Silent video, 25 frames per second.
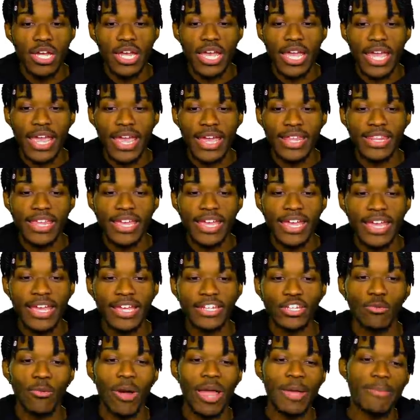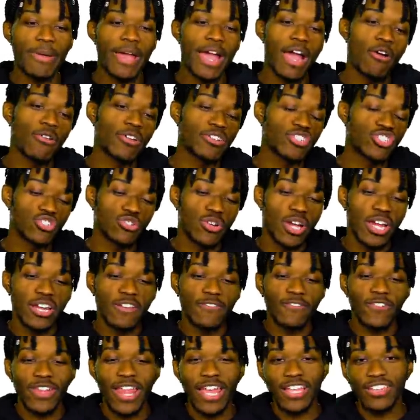And then Dwight Powell gets traded
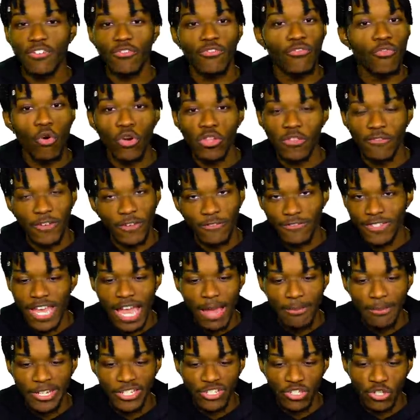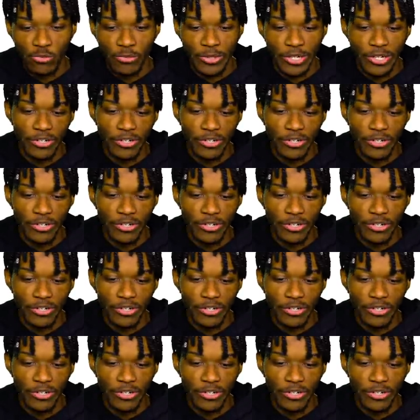for like the fourth, fifth time in his career.